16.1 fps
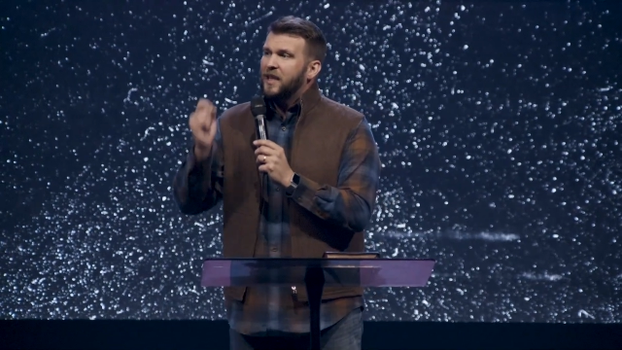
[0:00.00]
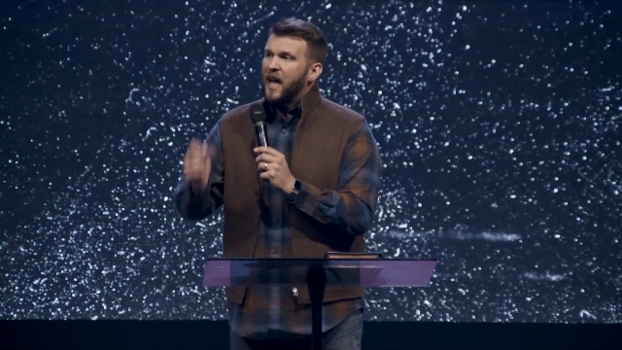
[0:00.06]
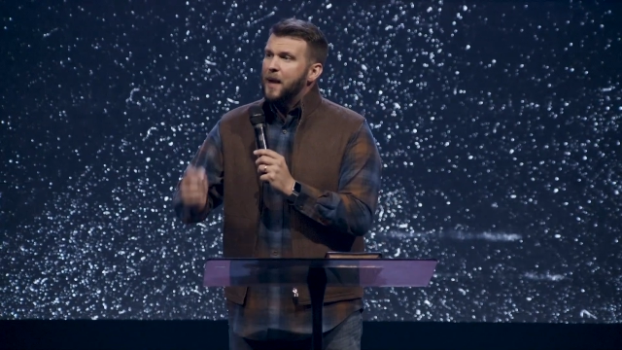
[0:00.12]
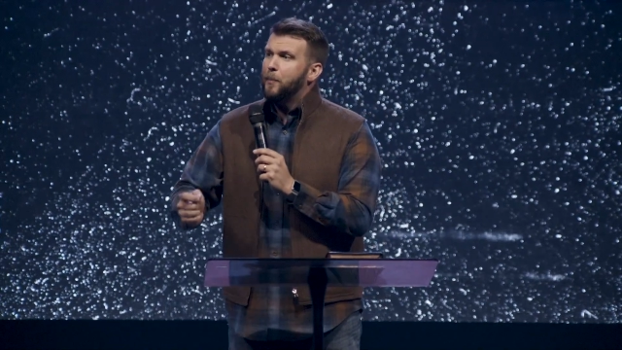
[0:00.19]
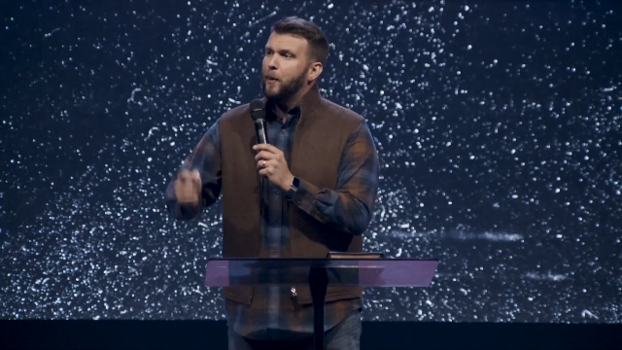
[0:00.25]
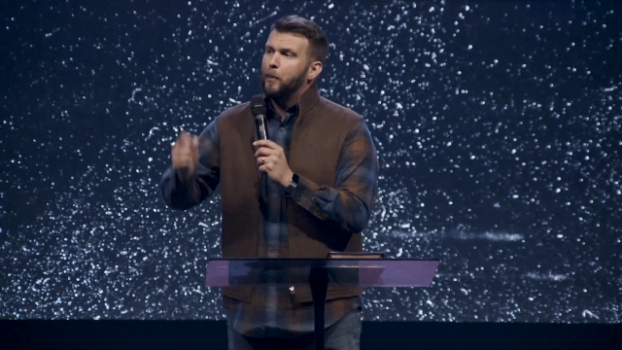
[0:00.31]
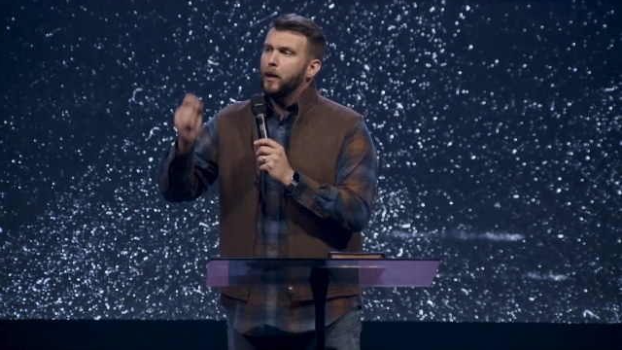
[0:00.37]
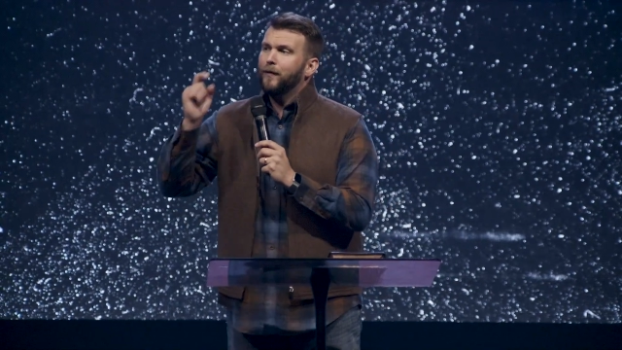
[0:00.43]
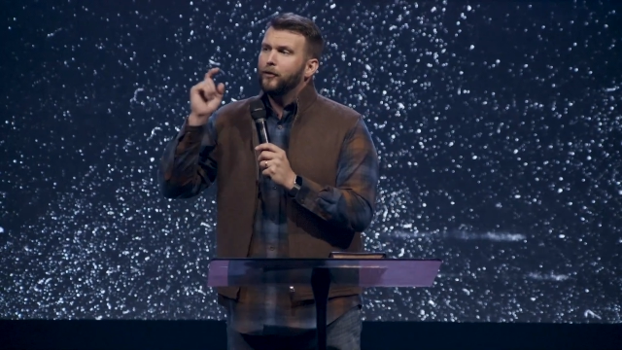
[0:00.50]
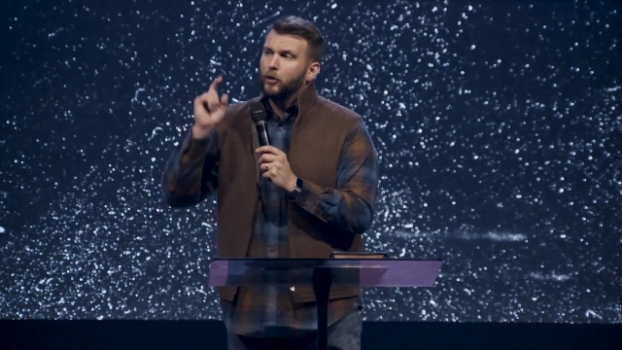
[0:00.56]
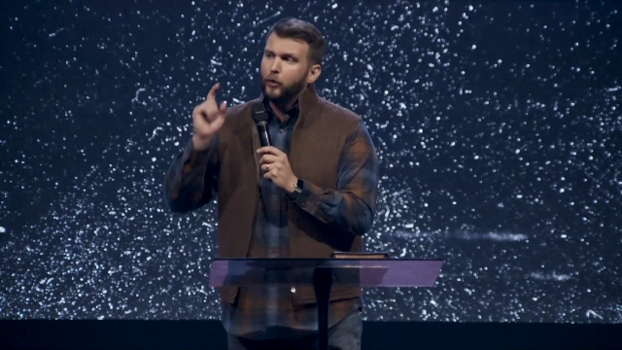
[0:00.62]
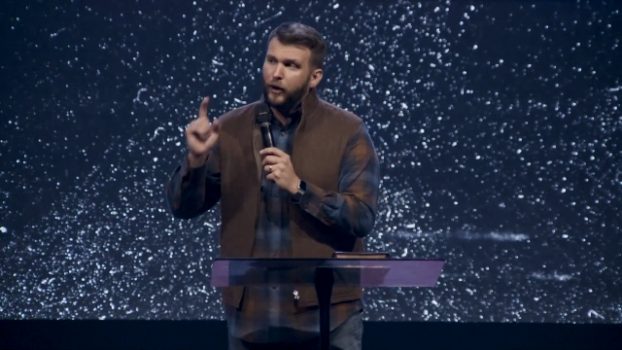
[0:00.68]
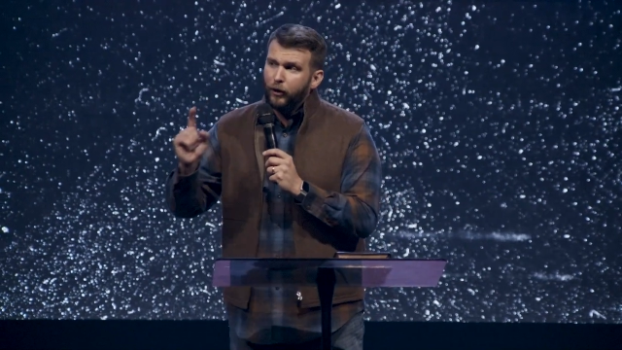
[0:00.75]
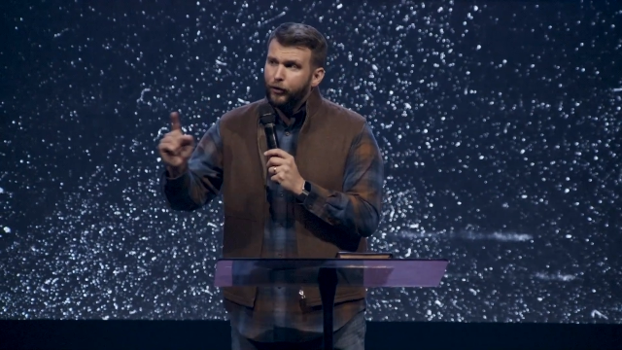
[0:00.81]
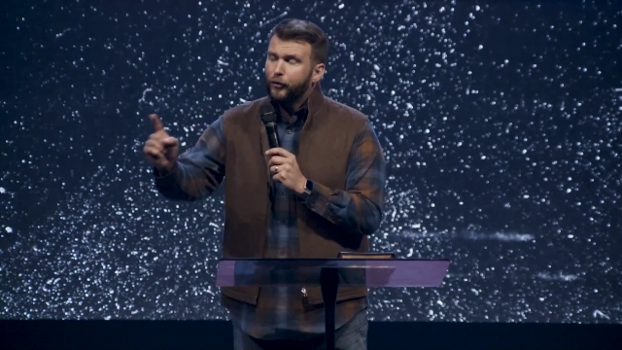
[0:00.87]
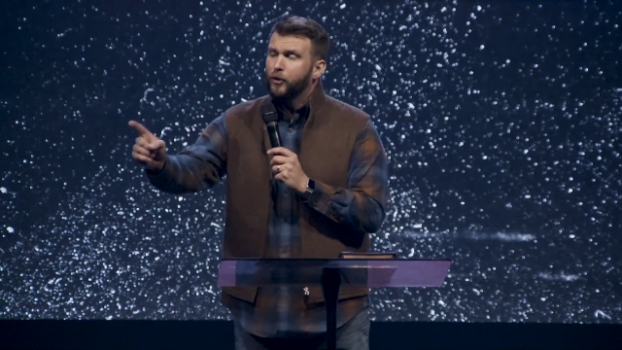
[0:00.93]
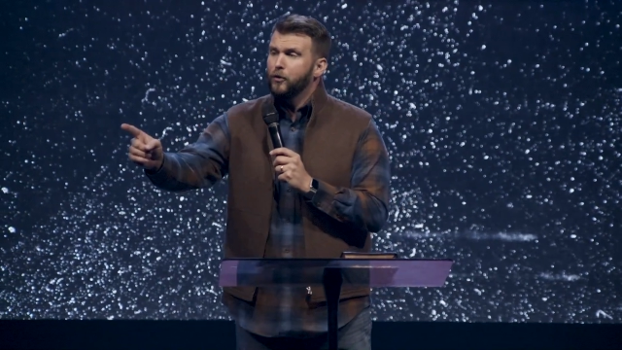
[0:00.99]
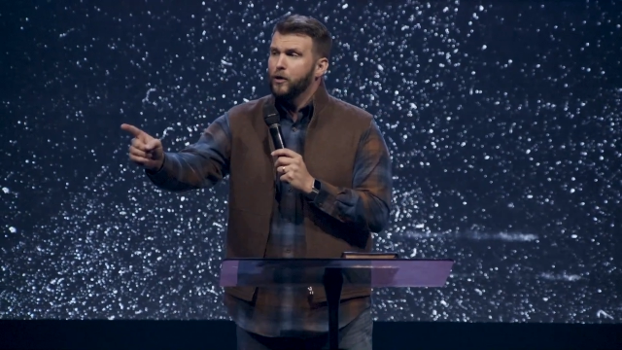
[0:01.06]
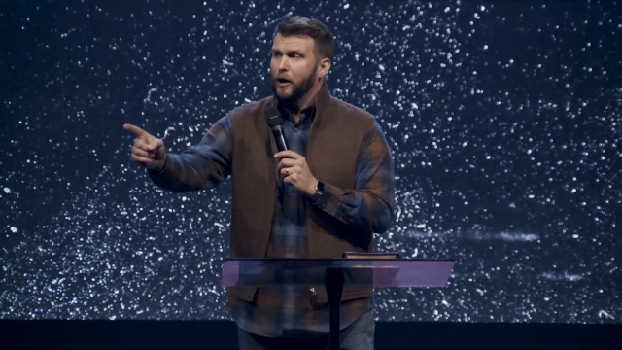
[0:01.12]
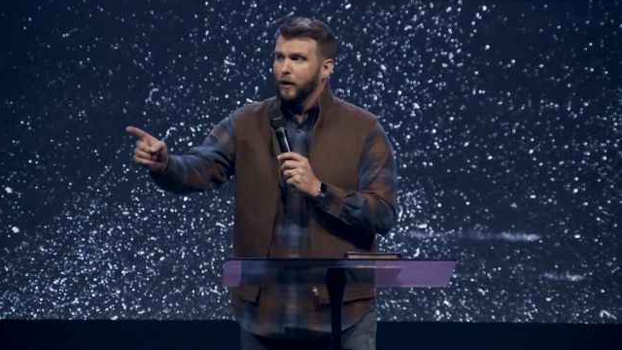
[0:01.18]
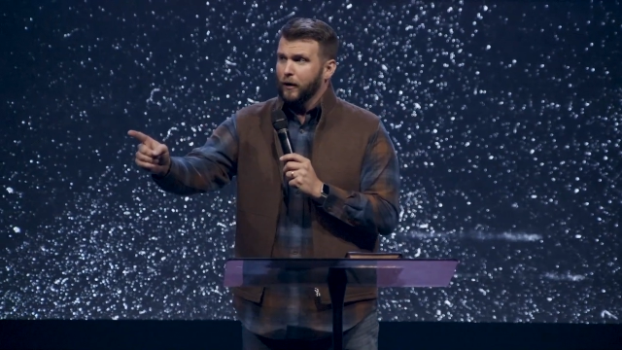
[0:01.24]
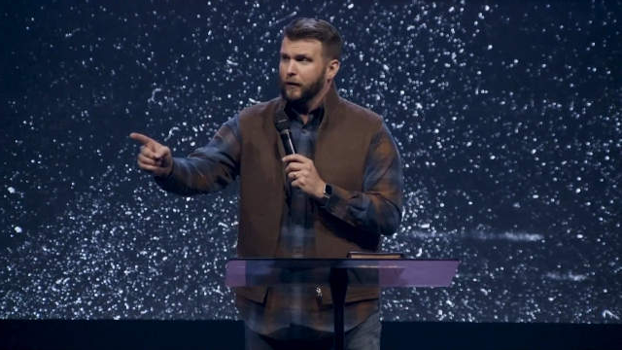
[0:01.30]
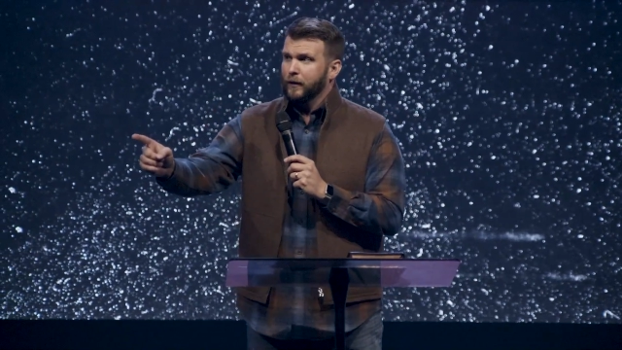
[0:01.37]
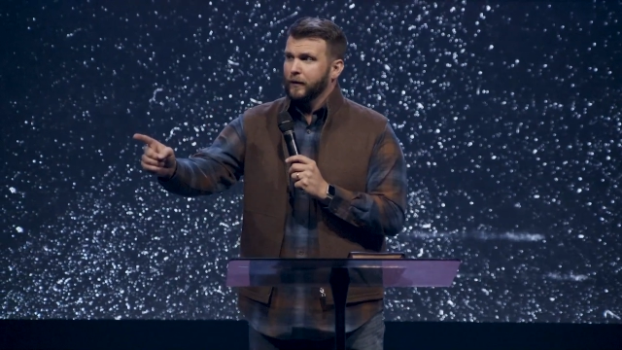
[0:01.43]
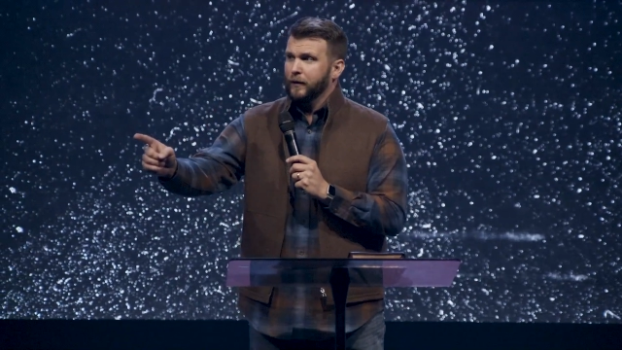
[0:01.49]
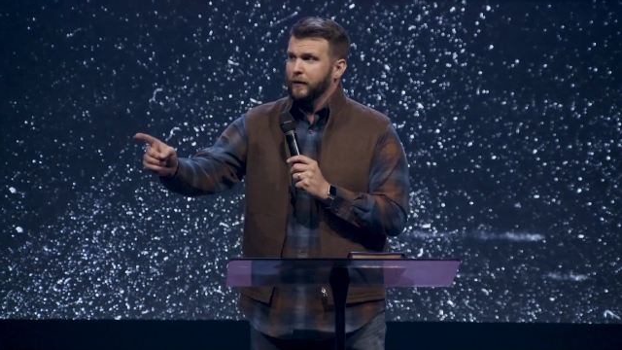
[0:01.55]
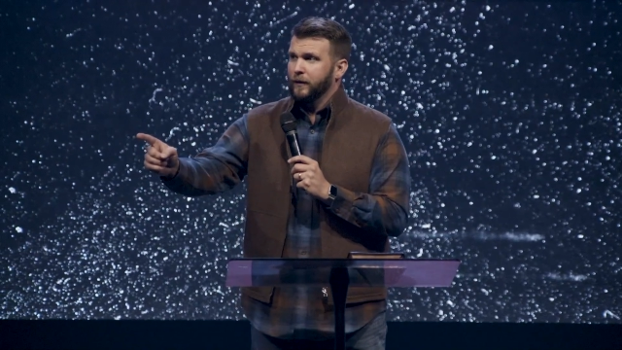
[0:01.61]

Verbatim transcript: capable of doing through her.